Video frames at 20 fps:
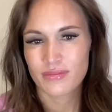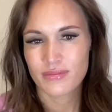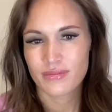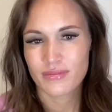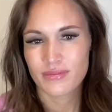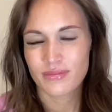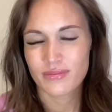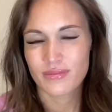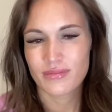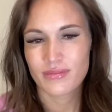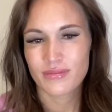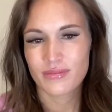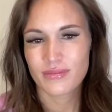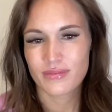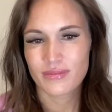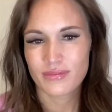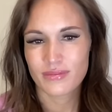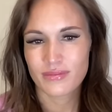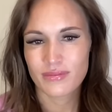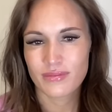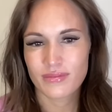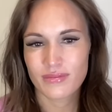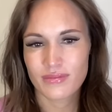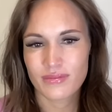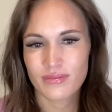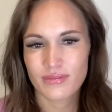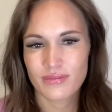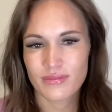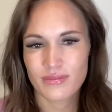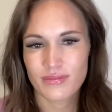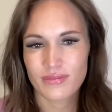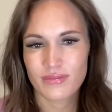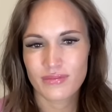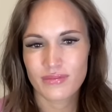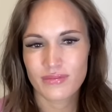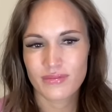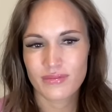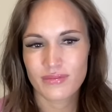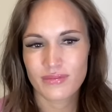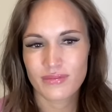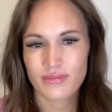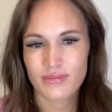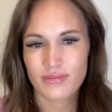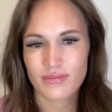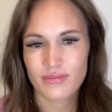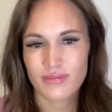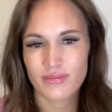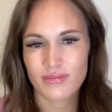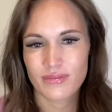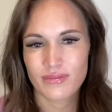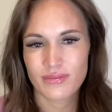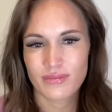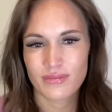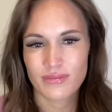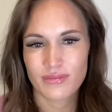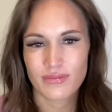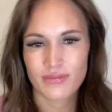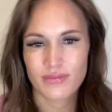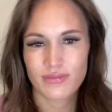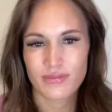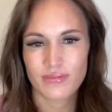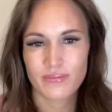This person isn't speaking.